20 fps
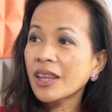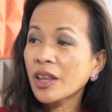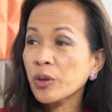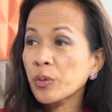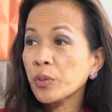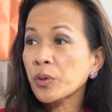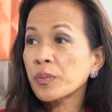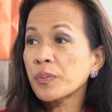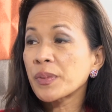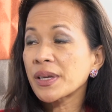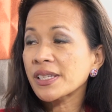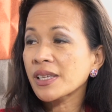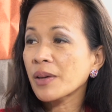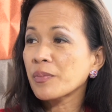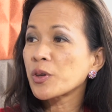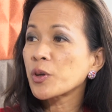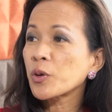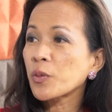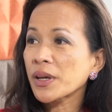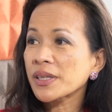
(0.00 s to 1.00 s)
that there would be
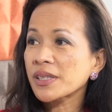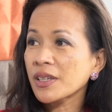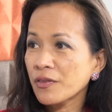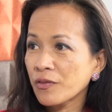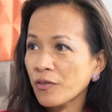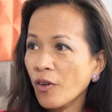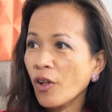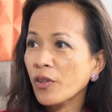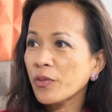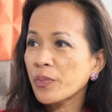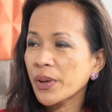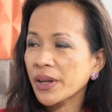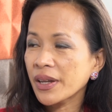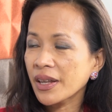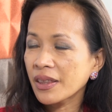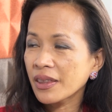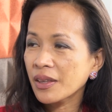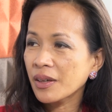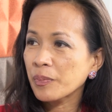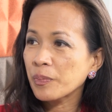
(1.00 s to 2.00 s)
some U.S. involvement
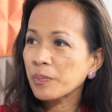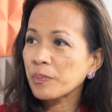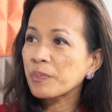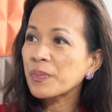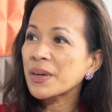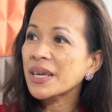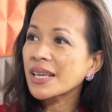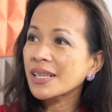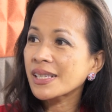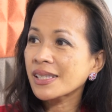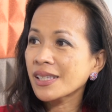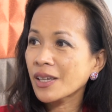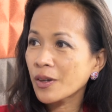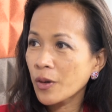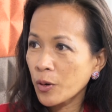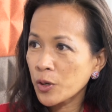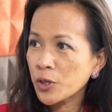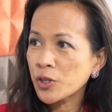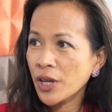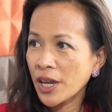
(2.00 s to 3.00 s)
in the peace
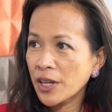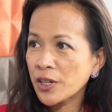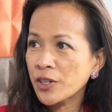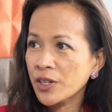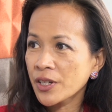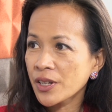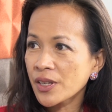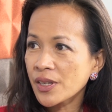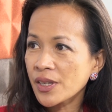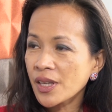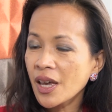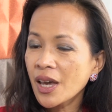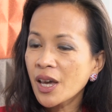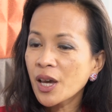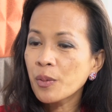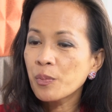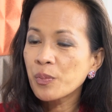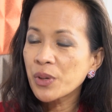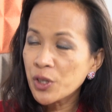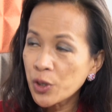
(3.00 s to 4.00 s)
negotiations
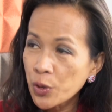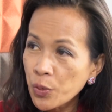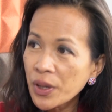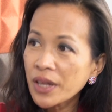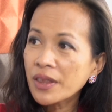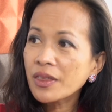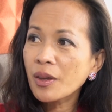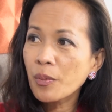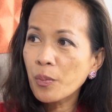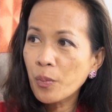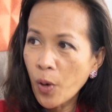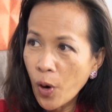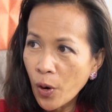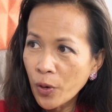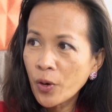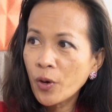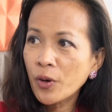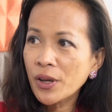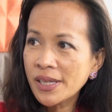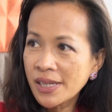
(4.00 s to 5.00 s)
between the
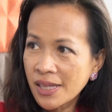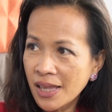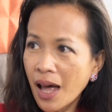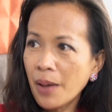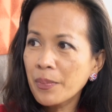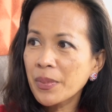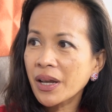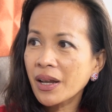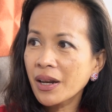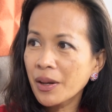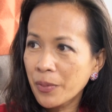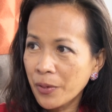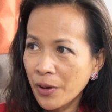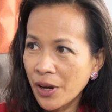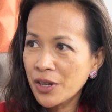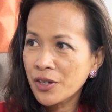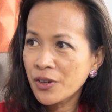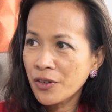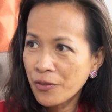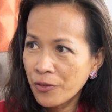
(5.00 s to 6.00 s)
Moro Islamic
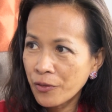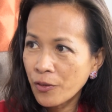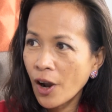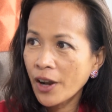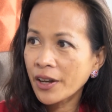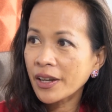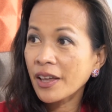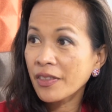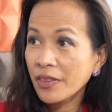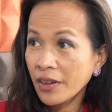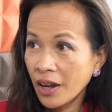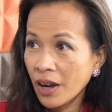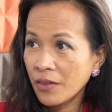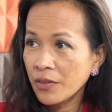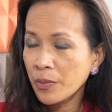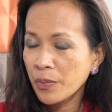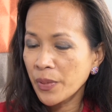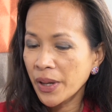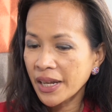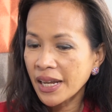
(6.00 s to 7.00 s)
Liberation Front and the
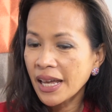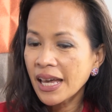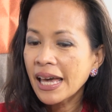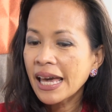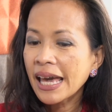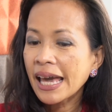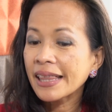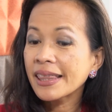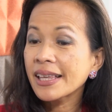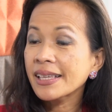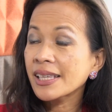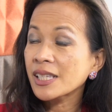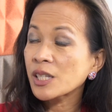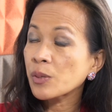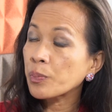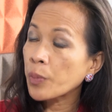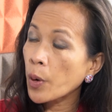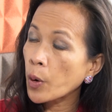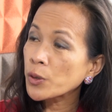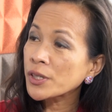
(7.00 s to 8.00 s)
government. And this is
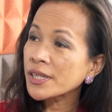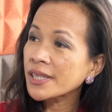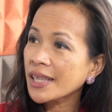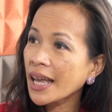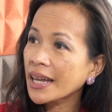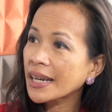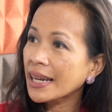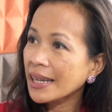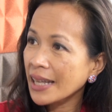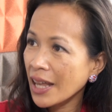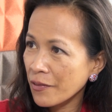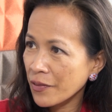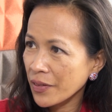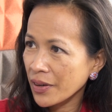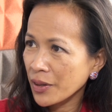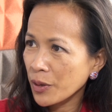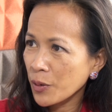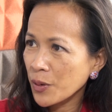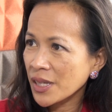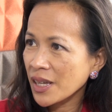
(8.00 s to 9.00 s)
post
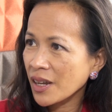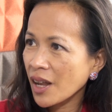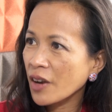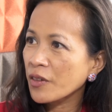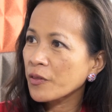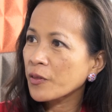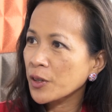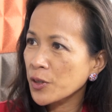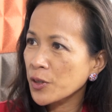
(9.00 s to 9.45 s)
9/11. There was a lot of